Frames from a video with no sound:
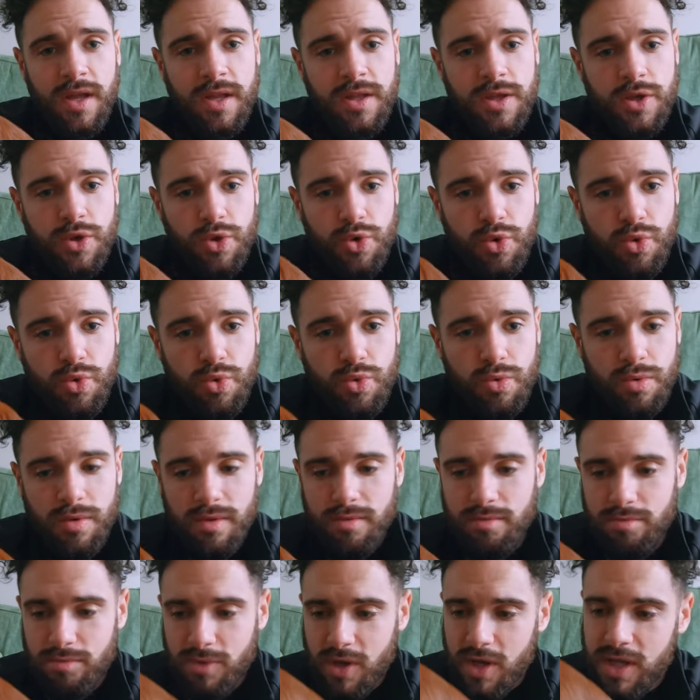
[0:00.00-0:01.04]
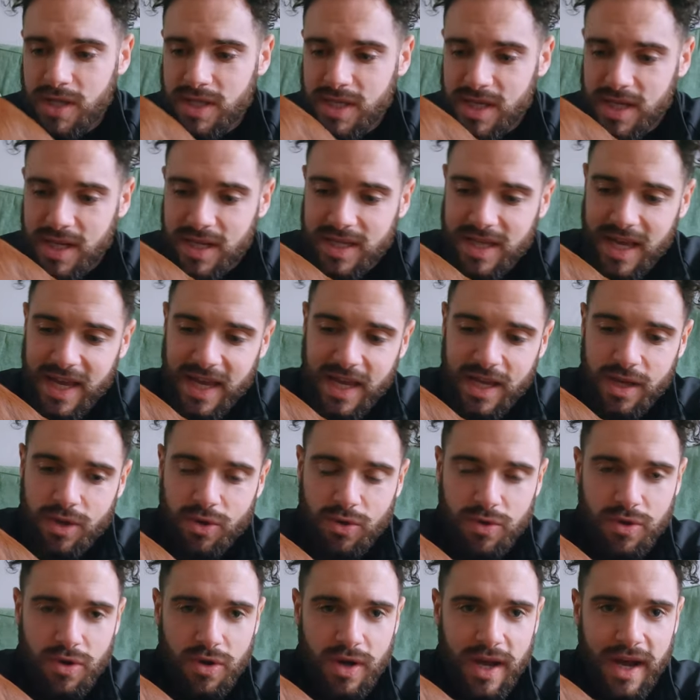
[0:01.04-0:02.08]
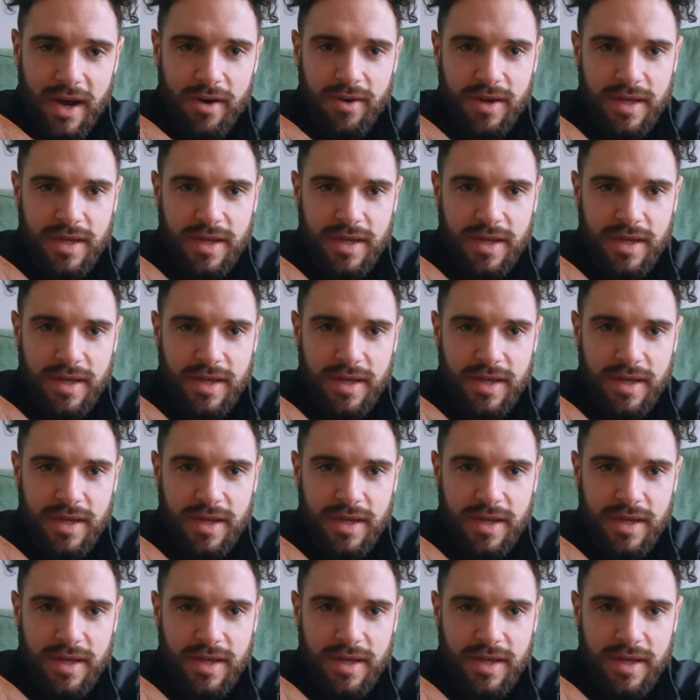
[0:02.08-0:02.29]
Do consider taking your dog out.